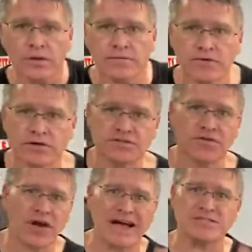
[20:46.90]
for those of you
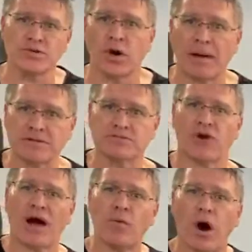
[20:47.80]
guys who know about
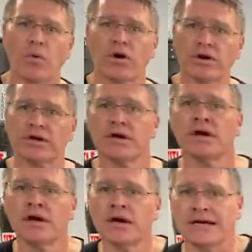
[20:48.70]
drywall work,
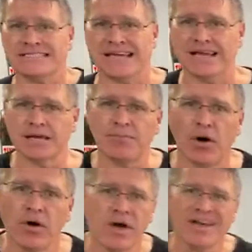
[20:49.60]
a sanding
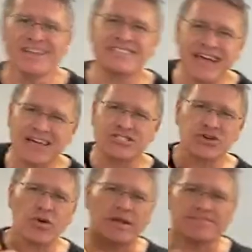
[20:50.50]
pole, you just
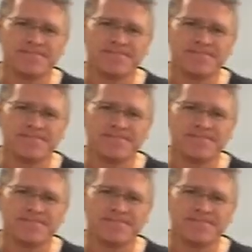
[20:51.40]
unscrew it.